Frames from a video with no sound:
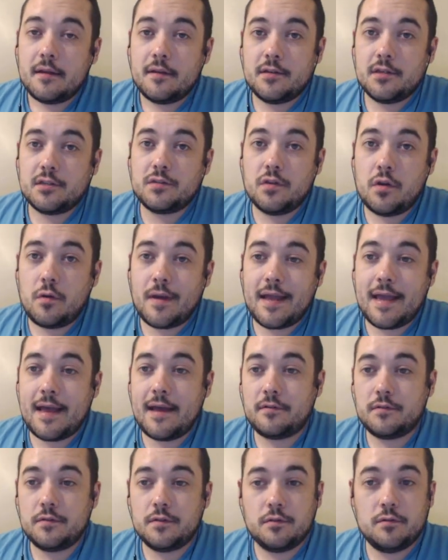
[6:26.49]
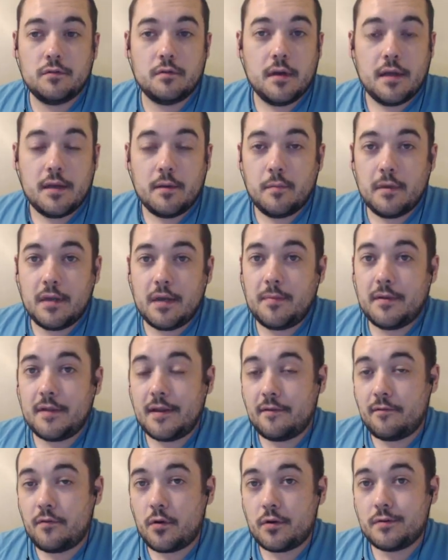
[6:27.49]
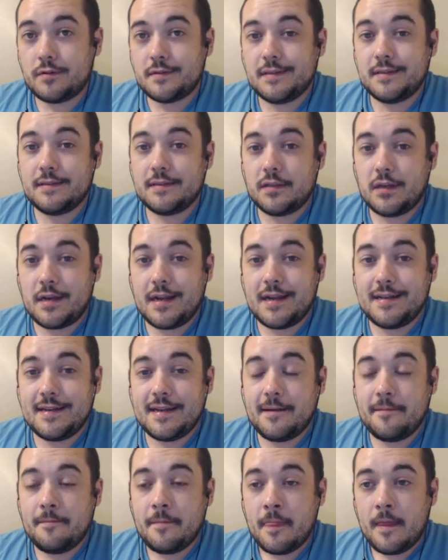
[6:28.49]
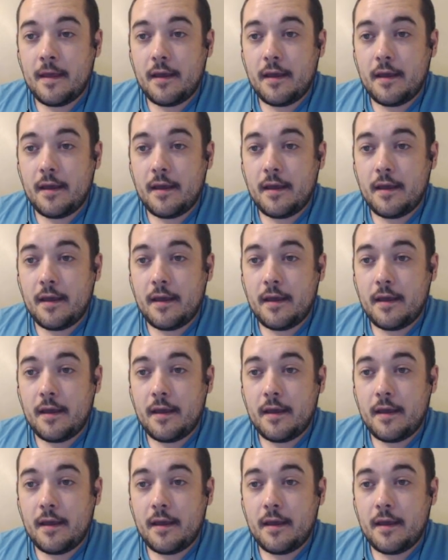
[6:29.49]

Just knowing how to manipulate photos is a good idea.